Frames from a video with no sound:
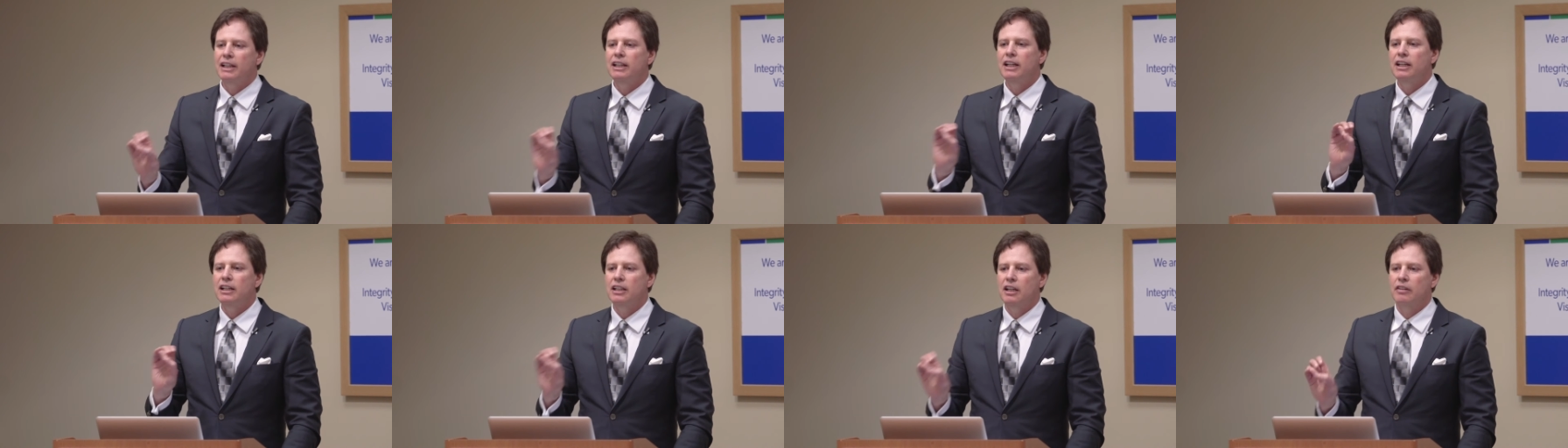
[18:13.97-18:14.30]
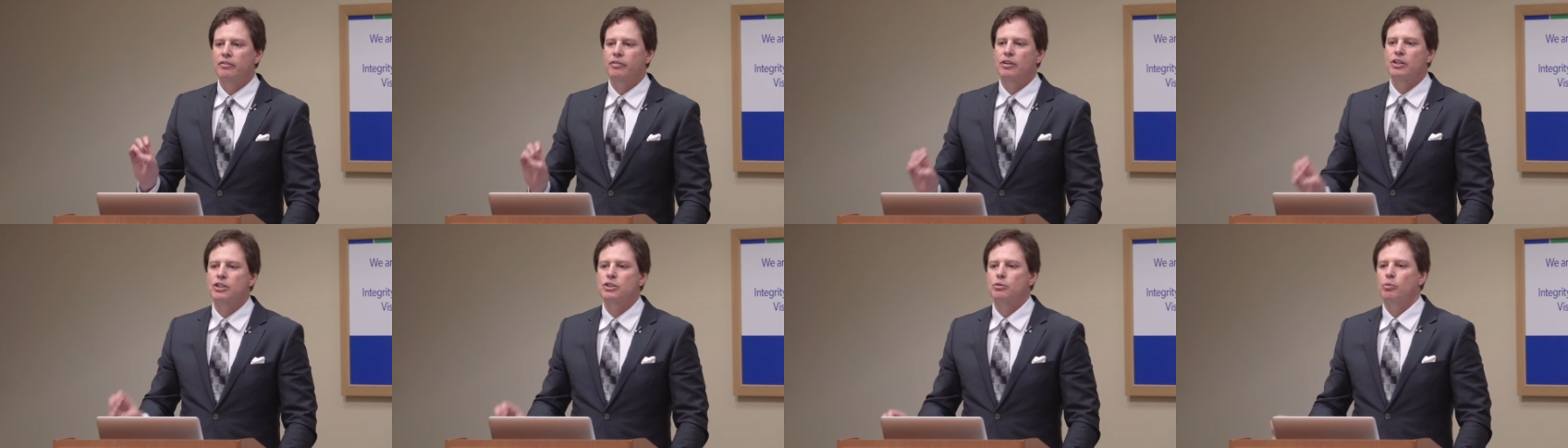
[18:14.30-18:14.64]
any
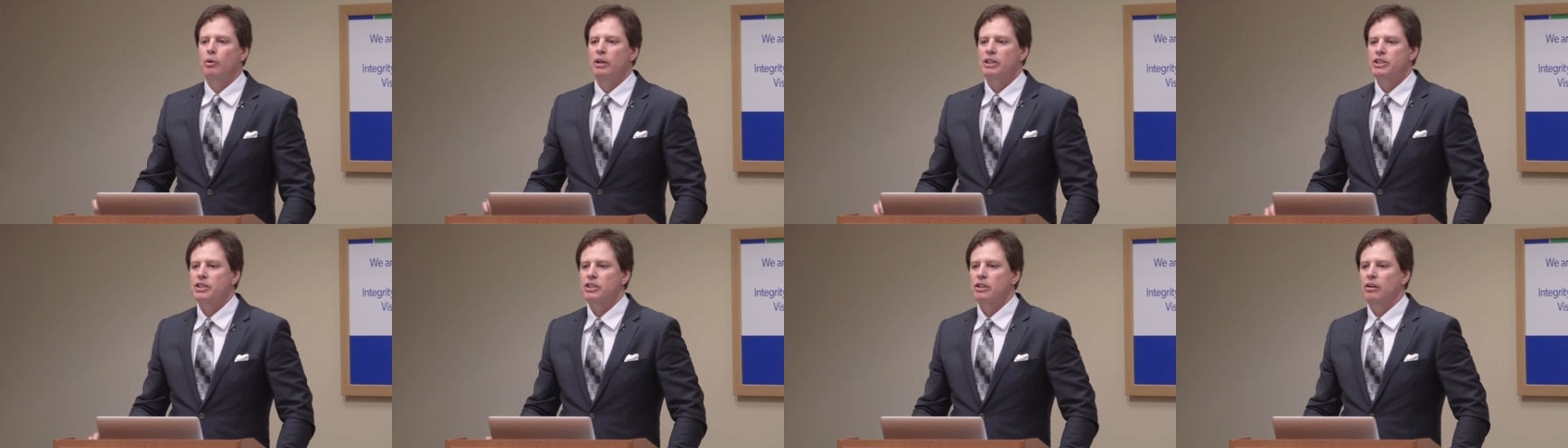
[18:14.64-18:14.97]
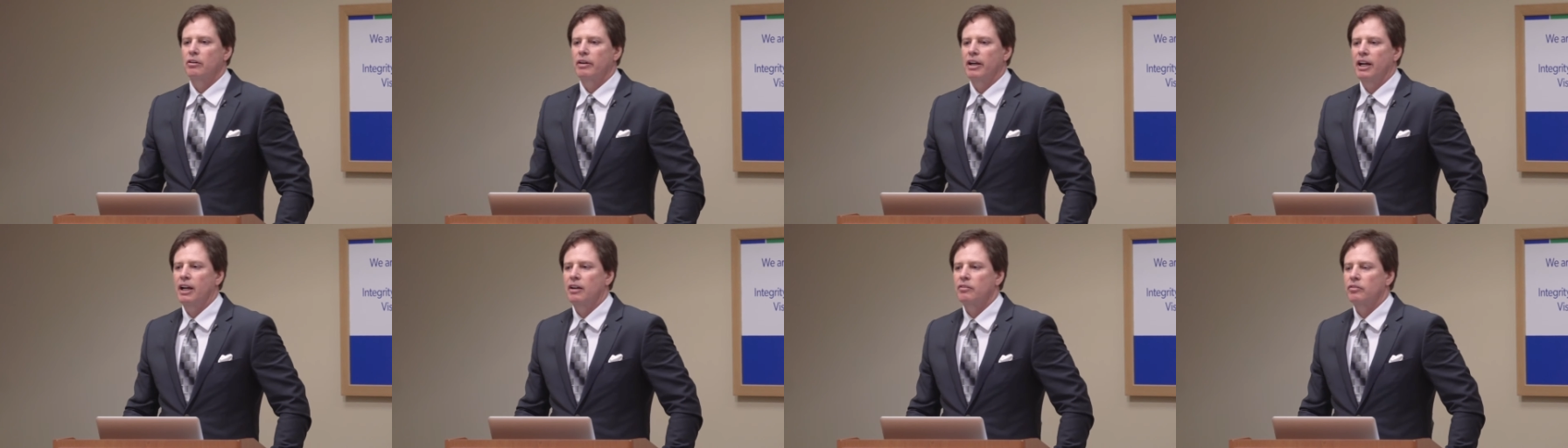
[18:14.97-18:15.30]
difference
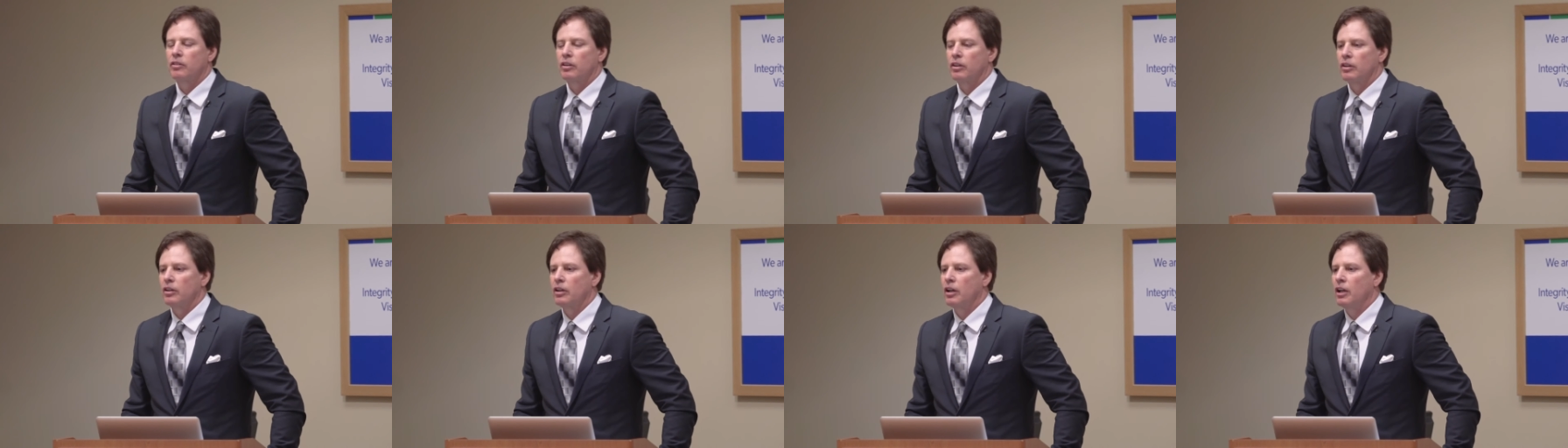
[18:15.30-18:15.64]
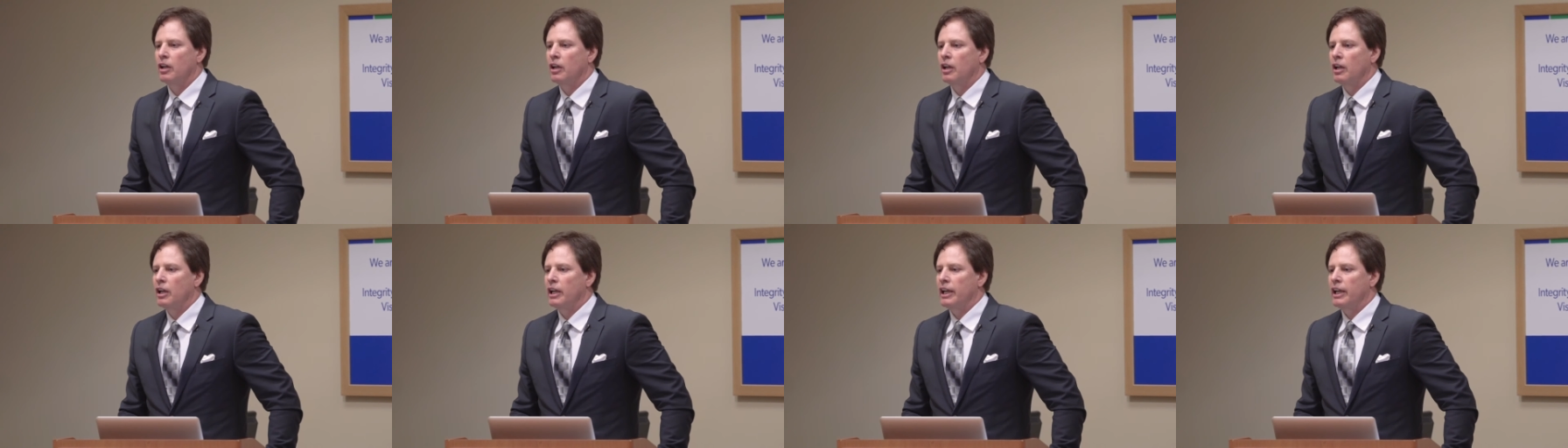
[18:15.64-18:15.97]
whatsoever